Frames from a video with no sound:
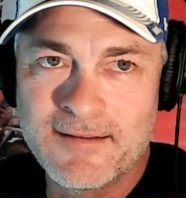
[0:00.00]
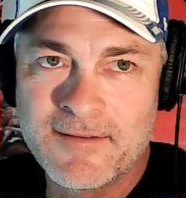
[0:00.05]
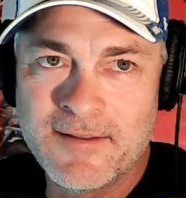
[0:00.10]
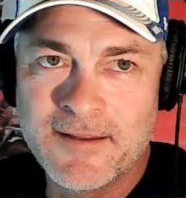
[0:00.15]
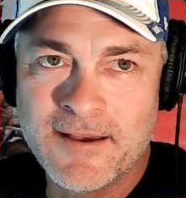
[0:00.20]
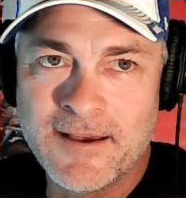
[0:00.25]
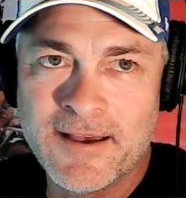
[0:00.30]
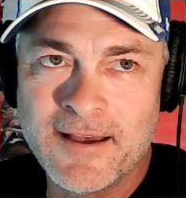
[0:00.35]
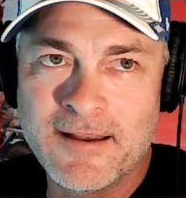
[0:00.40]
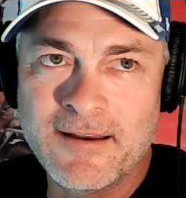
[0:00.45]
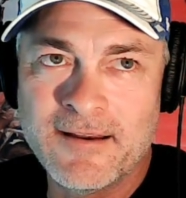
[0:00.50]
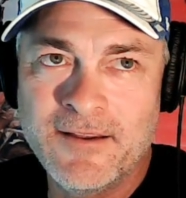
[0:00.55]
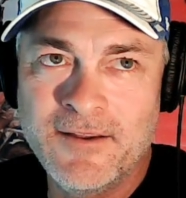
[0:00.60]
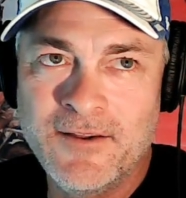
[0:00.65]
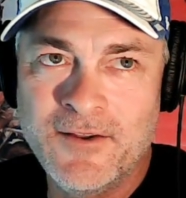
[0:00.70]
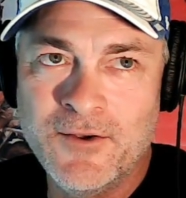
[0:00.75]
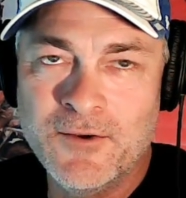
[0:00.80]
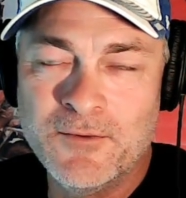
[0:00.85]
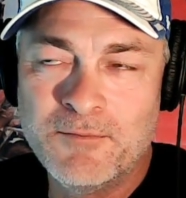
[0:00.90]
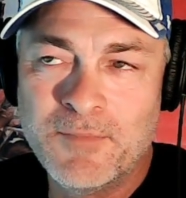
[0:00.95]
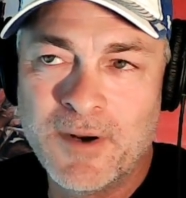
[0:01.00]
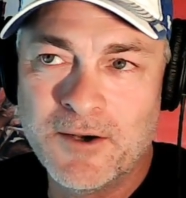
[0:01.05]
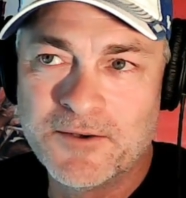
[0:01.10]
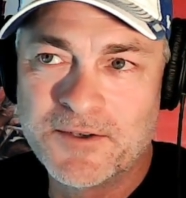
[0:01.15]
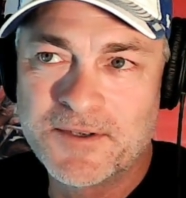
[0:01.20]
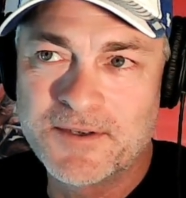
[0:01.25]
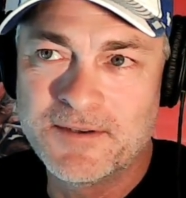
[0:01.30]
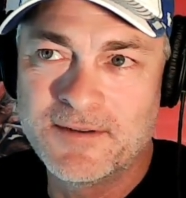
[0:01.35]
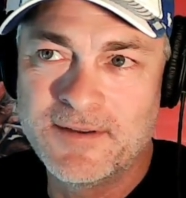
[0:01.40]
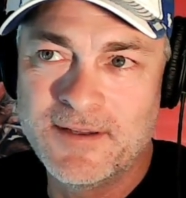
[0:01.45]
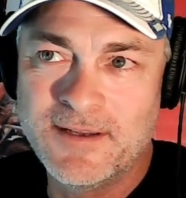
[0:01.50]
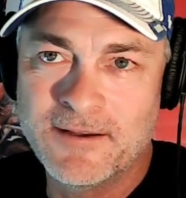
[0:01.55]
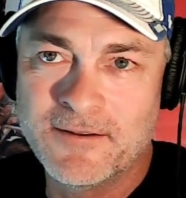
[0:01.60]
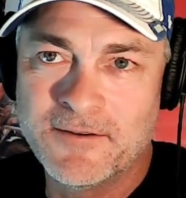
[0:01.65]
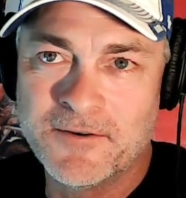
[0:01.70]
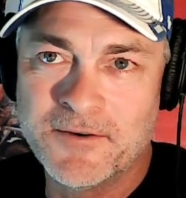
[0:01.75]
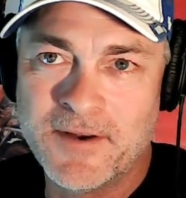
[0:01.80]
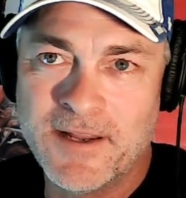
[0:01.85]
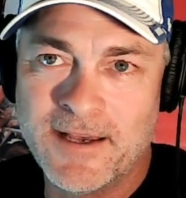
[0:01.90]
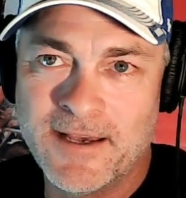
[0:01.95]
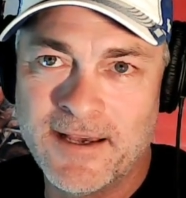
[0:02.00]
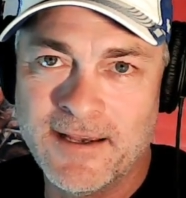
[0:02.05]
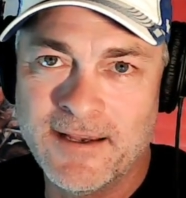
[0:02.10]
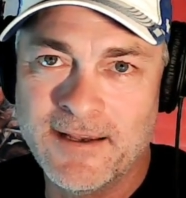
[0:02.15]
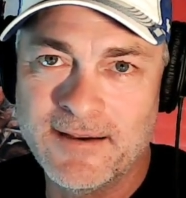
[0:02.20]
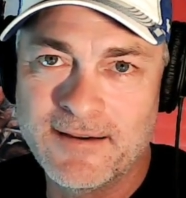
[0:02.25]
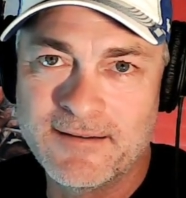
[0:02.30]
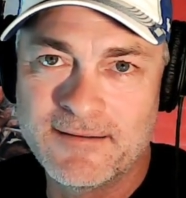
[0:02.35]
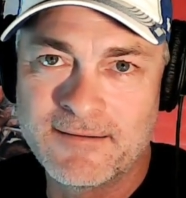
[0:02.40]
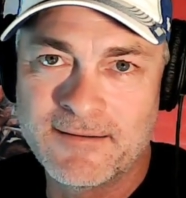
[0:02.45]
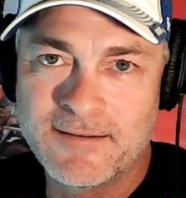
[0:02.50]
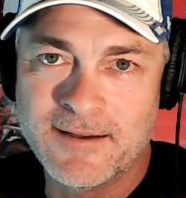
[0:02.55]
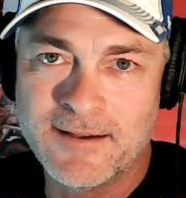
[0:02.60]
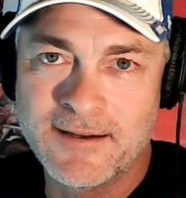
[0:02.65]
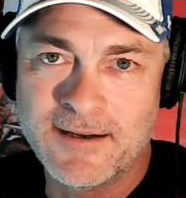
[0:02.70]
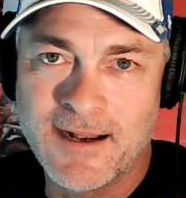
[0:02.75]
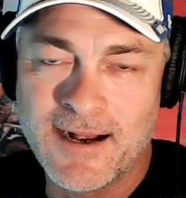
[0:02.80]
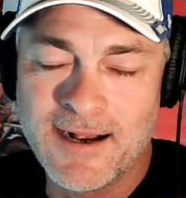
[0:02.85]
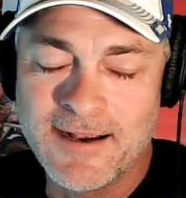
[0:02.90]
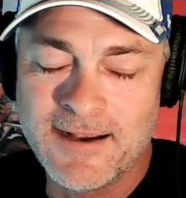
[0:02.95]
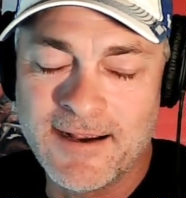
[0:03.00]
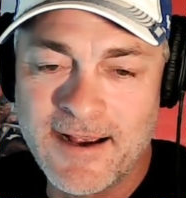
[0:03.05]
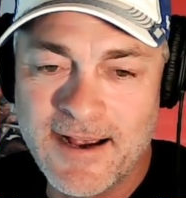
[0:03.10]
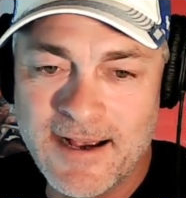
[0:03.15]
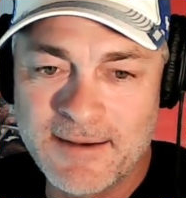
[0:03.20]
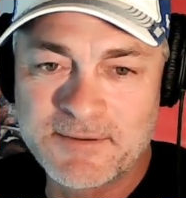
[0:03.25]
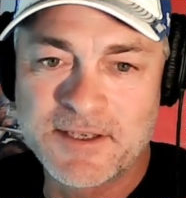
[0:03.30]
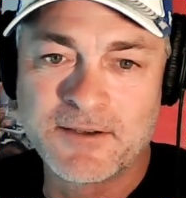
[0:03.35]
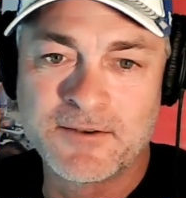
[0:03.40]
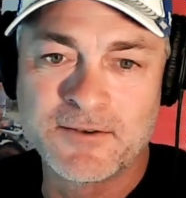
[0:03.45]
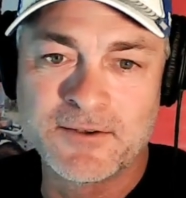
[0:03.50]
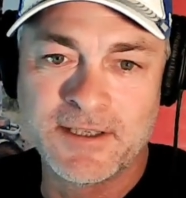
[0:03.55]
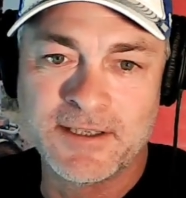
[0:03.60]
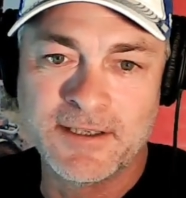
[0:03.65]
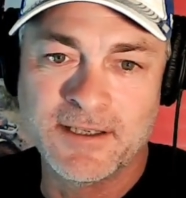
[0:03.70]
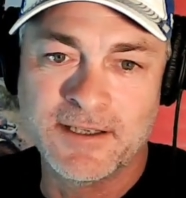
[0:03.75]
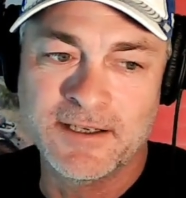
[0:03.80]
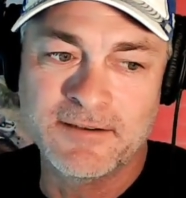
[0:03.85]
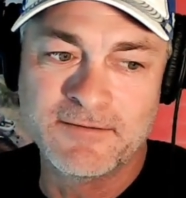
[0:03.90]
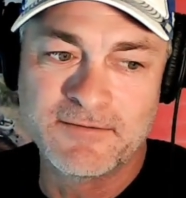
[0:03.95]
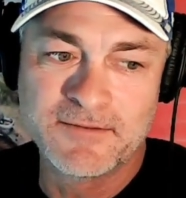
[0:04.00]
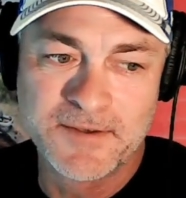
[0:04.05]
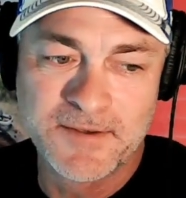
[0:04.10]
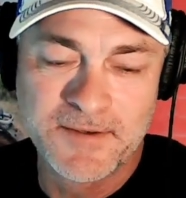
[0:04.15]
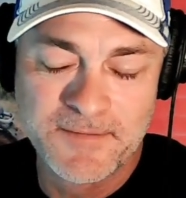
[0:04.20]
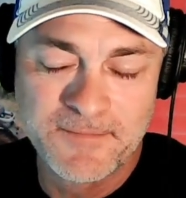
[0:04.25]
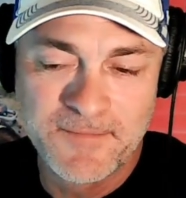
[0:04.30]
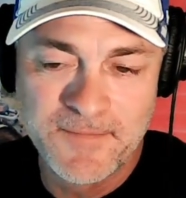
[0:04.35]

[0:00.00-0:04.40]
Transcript: that you posted the other day that I absolutely loved,